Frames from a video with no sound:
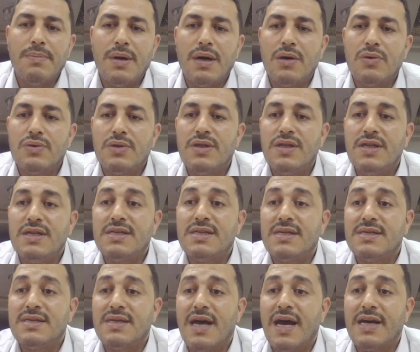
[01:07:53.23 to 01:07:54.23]
about, this
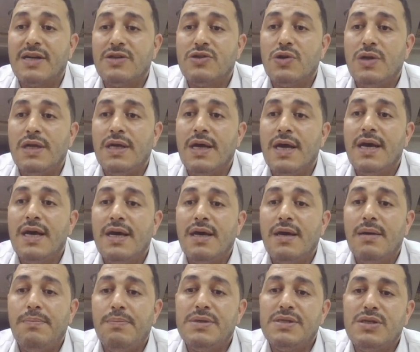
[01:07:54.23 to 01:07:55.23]
is actually
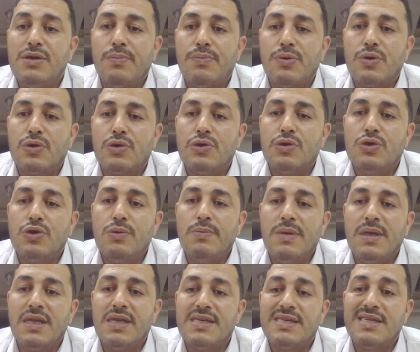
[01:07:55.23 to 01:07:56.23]

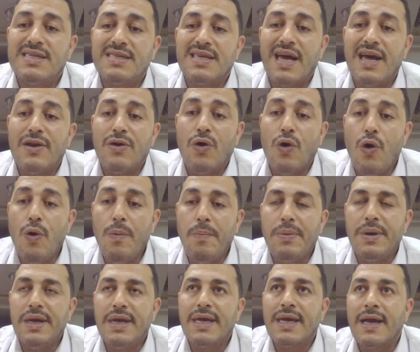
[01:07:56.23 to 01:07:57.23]
episioproctotomy. This is an
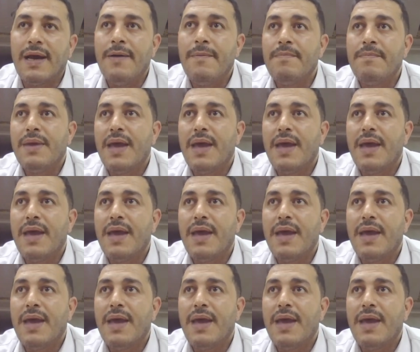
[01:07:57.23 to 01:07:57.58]
opening